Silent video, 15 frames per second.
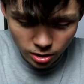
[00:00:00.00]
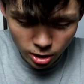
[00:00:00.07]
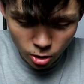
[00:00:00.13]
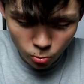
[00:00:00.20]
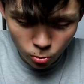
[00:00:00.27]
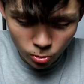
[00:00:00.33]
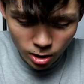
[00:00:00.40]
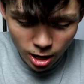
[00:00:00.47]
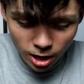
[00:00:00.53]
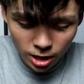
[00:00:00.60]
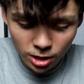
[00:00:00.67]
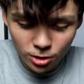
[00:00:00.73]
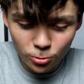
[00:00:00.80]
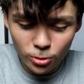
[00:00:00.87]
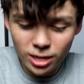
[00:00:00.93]
you know, we're not
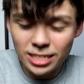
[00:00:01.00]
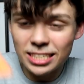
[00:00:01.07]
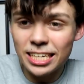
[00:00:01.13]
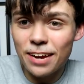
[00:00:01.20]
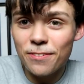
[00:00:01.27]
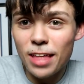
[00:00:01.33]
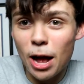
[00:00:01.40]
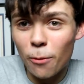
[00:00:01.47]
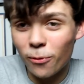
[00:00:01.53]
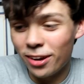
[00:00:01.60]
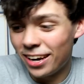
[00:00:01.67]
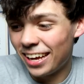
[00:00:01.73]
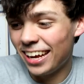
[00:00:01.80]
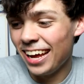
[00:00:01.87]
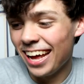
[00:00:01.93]
gonna, we're gonna save that one.